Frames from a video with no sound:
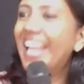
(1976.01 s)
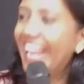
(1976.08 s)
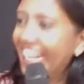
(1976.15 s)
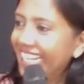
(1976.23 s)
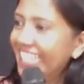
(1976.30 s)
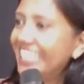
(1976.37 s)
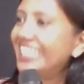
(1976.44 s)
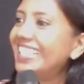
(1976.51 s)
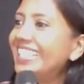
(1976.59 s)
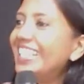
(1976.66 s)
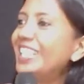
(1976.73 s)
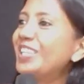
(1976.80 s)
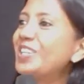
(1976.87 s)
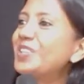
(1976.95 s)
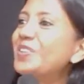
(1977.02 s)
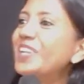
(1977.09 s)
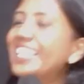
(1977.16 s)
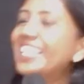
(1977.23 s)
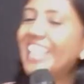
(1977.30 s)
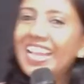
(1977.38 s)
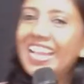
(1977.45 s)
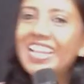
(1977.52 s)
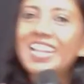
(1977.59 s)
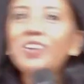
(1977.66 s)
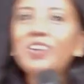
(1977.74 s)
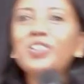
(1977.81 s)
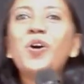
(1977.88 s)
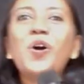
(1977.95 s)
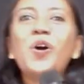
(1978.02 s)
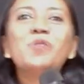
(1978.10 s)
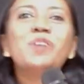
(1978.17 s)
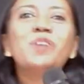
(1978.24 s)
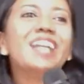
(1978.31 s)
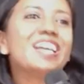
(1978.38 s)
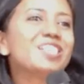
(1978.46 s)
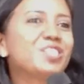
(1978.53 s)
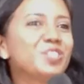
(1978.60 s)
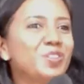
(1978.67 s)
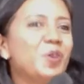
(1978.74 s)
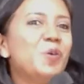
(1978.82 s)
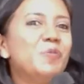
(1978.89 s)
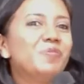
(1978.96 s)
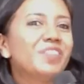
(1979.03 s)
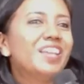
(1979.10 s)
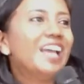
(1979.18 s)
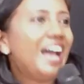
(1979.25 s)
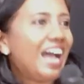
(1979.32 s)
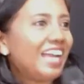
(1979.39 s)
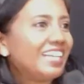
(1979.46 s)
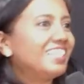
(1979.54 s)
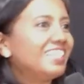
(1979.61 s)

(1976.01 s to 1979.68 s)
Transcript: Anything that you're doing right now, the whole world has to know. I did